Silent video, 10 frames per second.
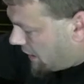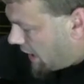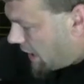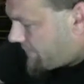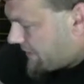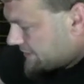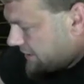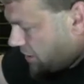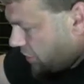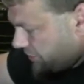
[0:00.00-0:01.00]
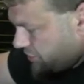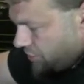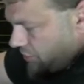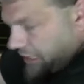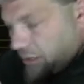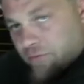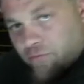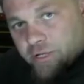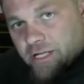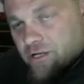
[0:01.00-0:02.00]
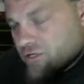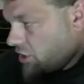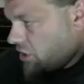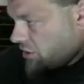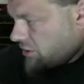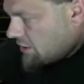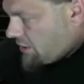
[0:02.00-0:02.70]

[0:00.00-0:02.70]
That's going to go into our 14-inch long